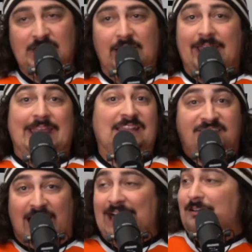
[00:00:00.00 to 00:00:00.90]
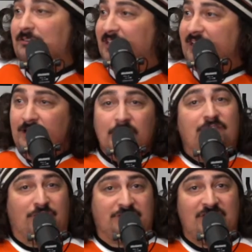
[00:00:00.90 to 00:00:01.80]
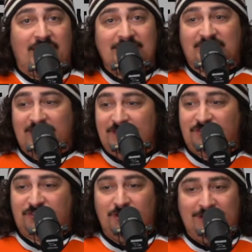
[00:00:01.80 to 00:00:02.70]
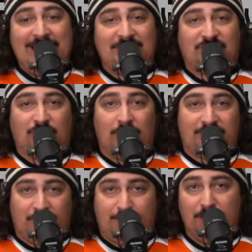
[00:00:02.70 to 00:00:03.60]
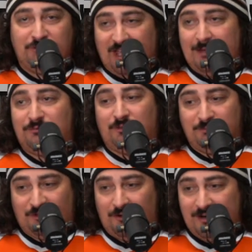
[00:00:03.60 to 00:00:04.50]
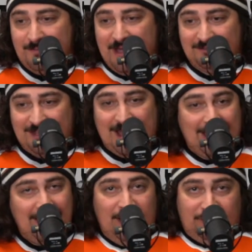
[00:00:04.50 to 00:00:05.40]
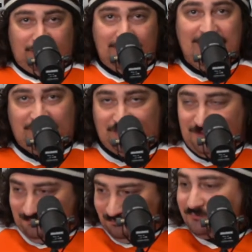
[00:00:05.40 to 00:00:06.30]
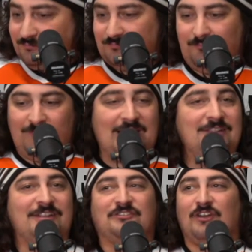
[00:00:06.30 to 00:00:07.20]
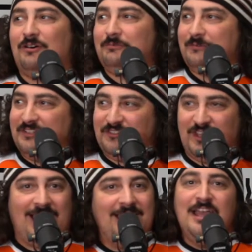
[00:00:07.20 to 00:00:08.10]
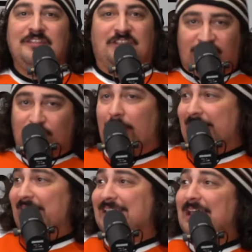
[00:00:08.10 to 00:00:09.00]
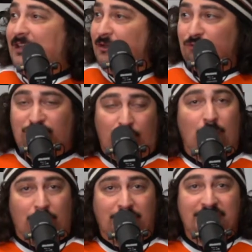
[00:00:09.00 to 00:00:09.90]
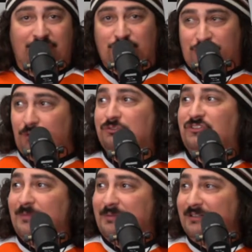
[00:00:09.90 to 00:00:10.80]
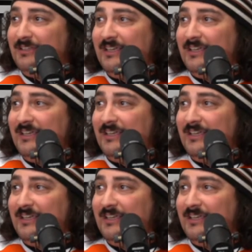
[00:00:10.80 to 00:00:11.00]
entirely for tonight's late start for postgame, so I'm sorry about that. So let us all reset. This is why I get here so early for shows typically,